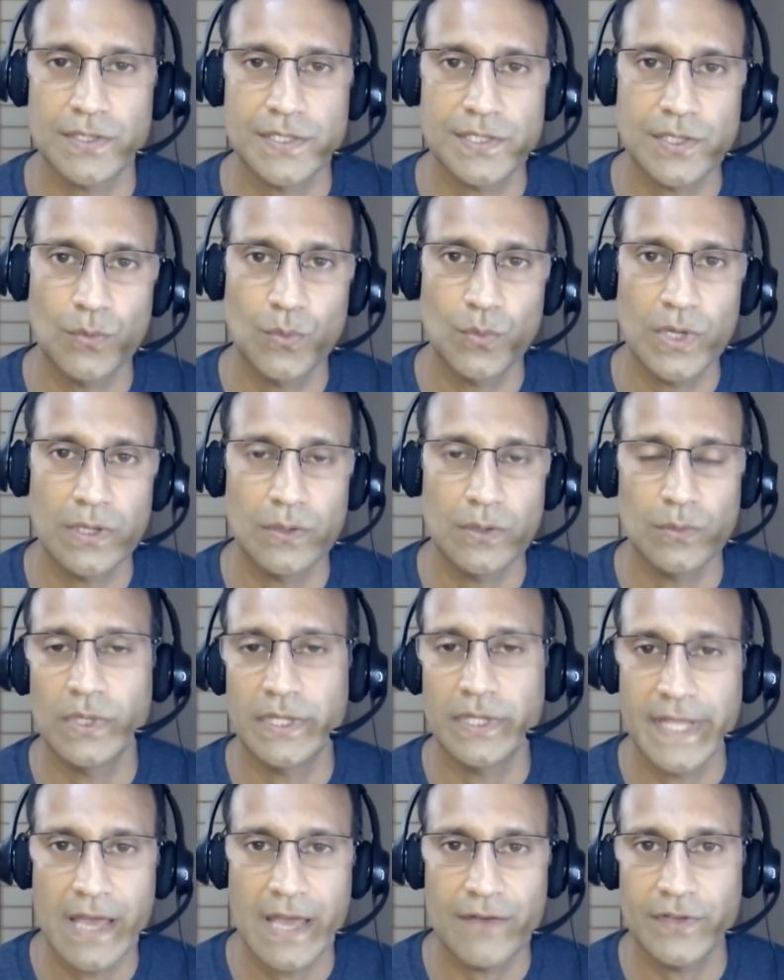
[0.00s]
So
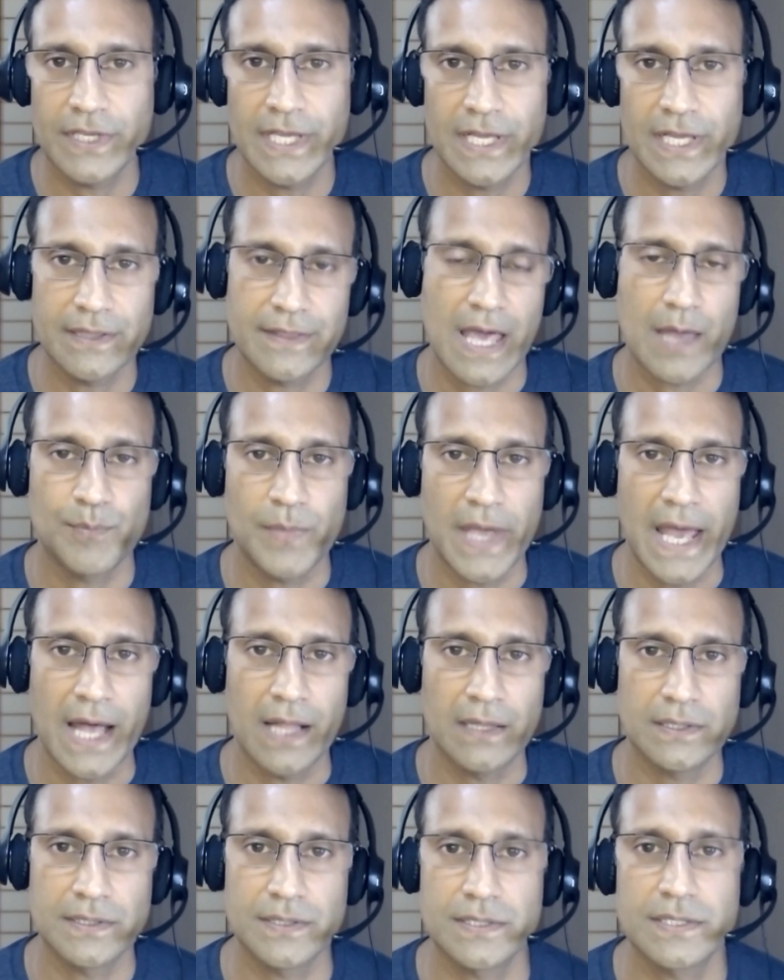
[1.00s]
we'll navigate that
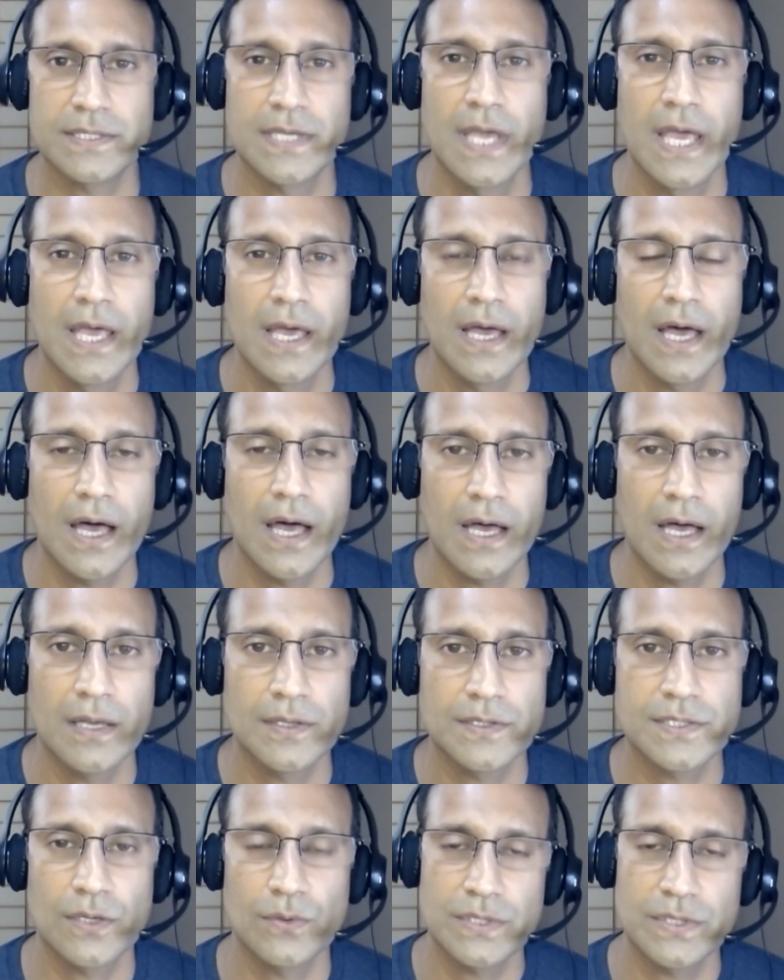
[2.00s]
balance
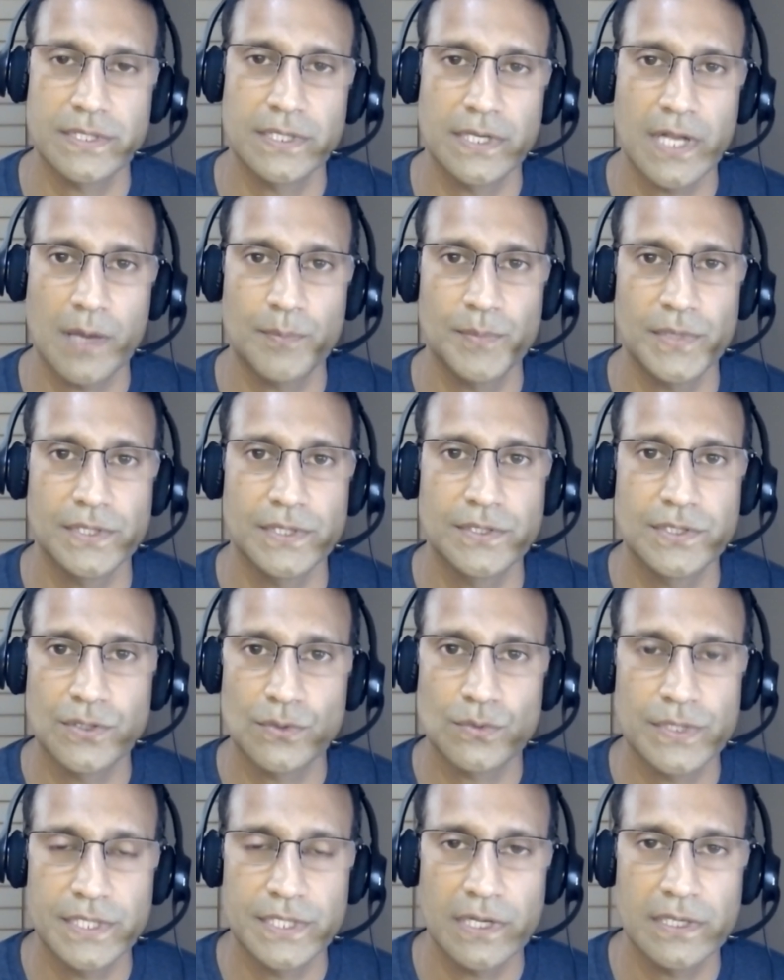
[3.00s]
so as to not be too
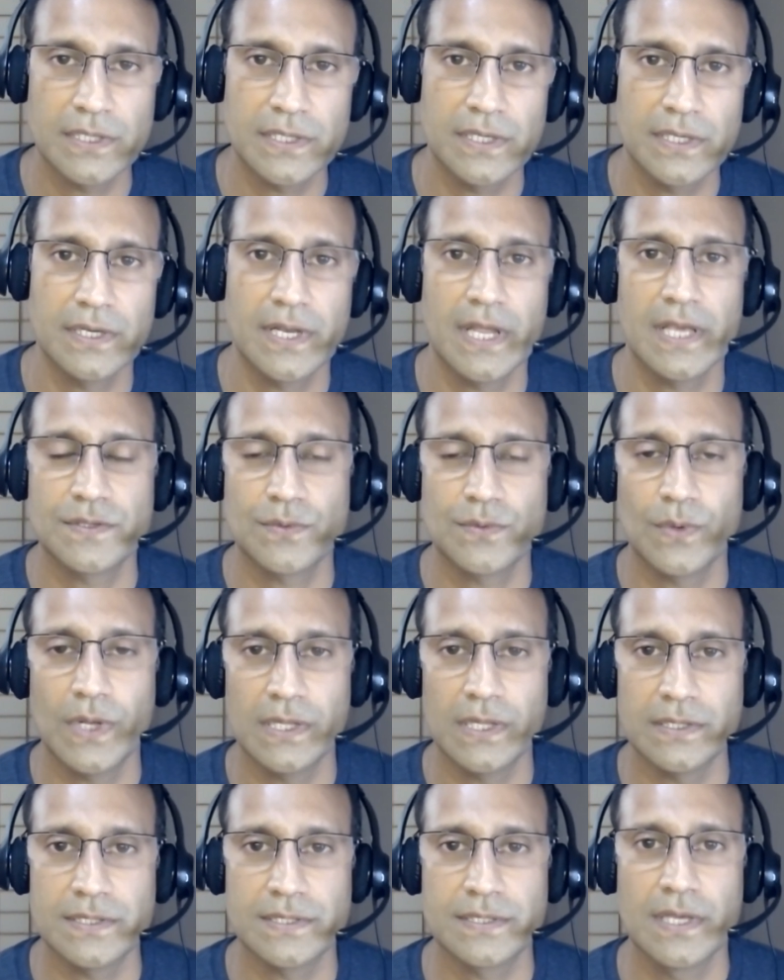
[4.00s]
redundant, as
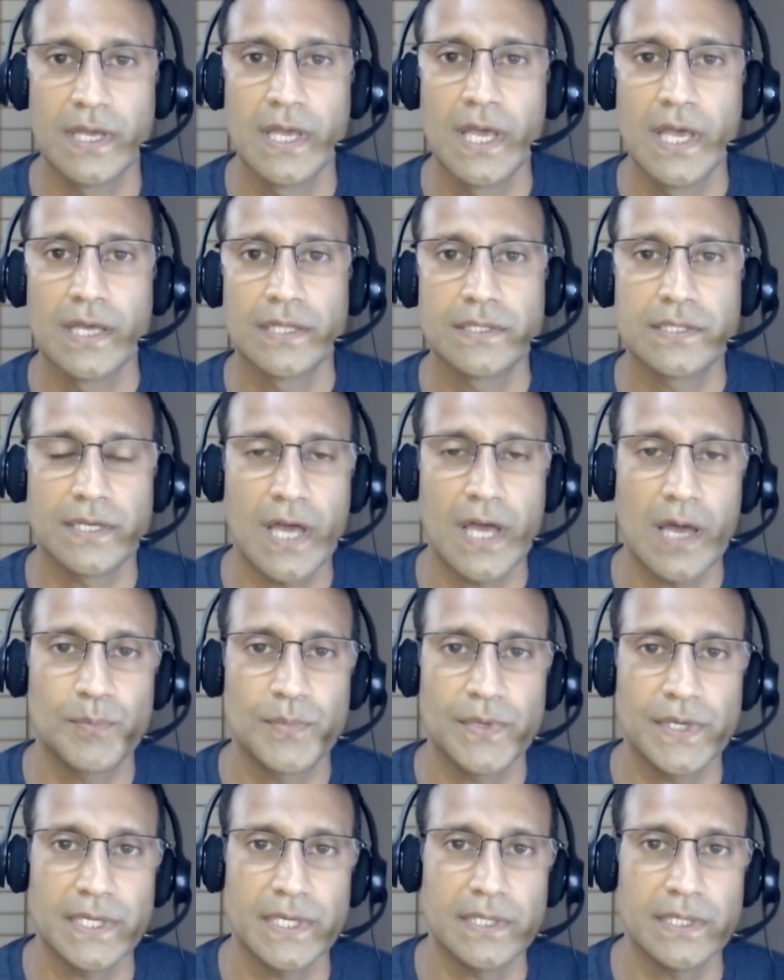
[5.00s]
well as to not
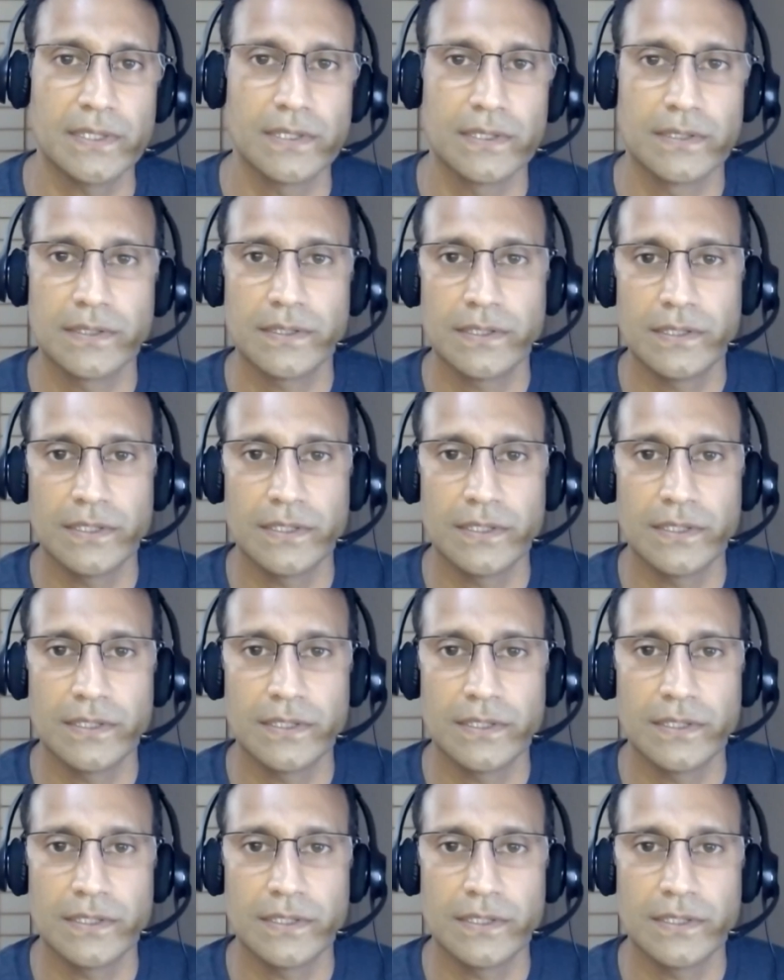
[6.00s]
be,